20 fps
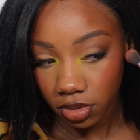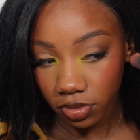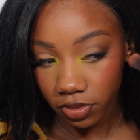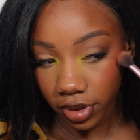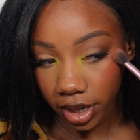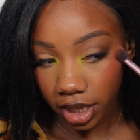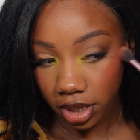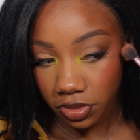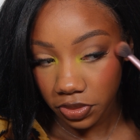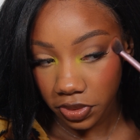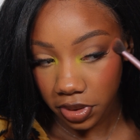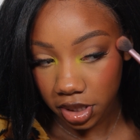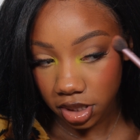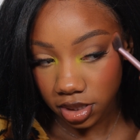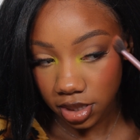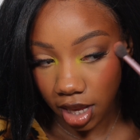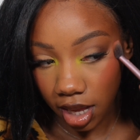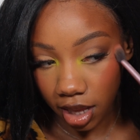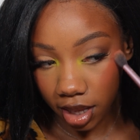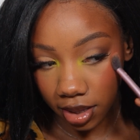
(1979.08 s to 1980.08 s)
right on
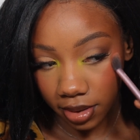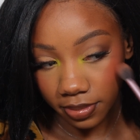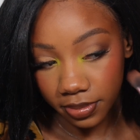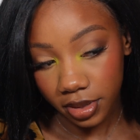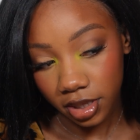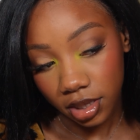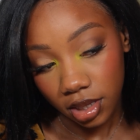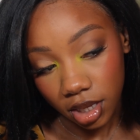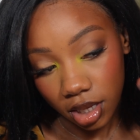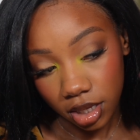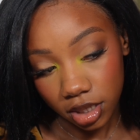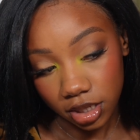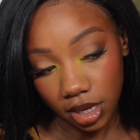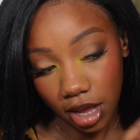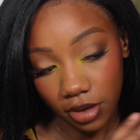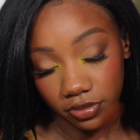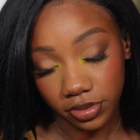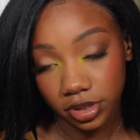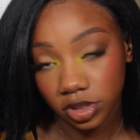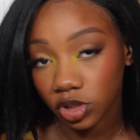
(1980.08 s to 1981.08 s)
top.
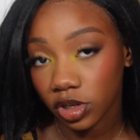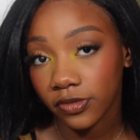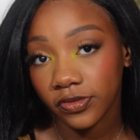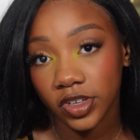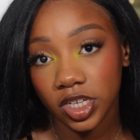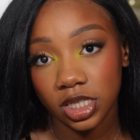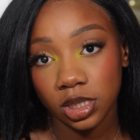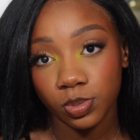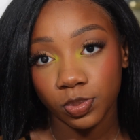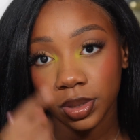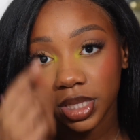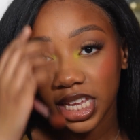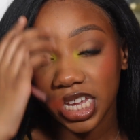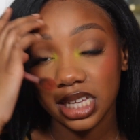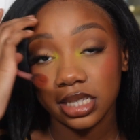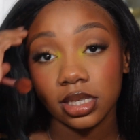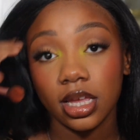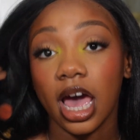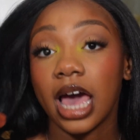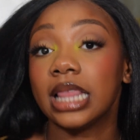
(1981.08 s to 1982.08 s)
Now with Juvia's
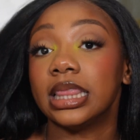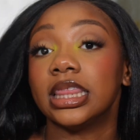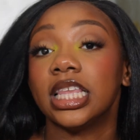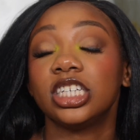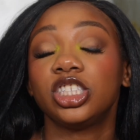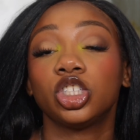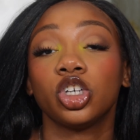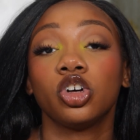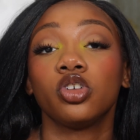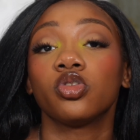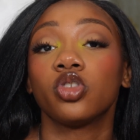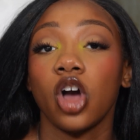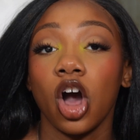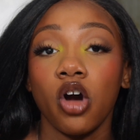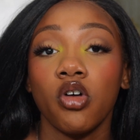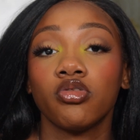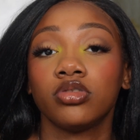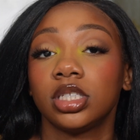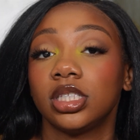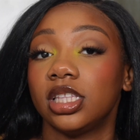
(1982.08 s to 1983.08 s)
Place, a little
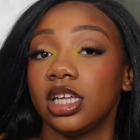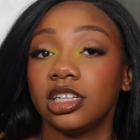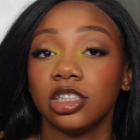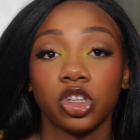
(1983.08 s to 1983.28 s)
goes the